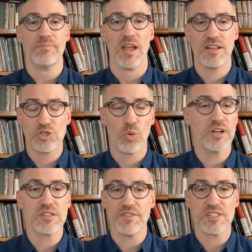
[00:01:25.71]
And so, what
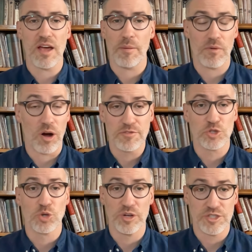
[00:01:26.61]
is the visa officer
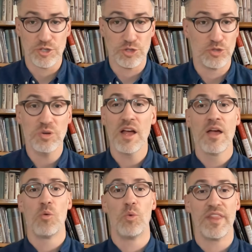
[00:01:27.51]
going to do?
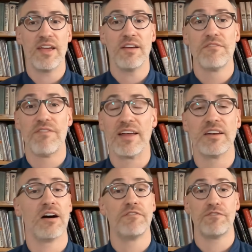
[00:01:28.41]
when they find
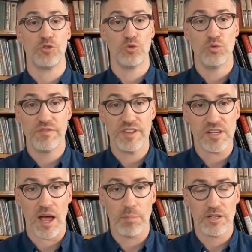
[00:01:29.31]
a few
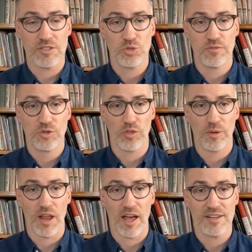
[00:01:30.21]
visa applicants who have told them
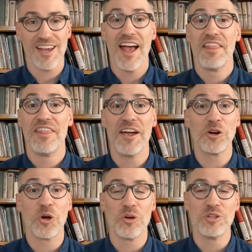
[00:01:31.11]
lies, they are
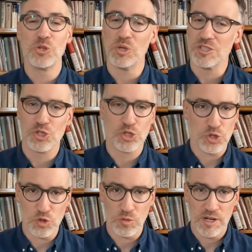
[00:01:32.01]
going to
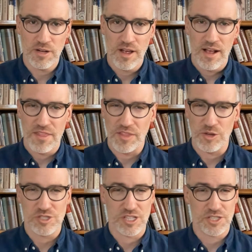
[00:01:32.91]
assume that
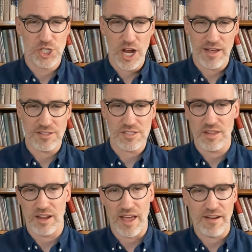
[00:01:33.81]
there's the chance
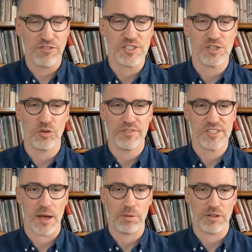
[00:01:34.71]
that every single
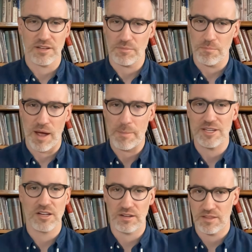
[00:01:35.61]
visa applicant might be
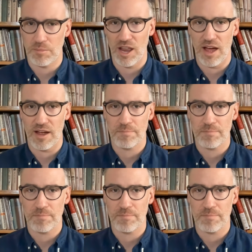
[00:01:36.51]
telling them a lie.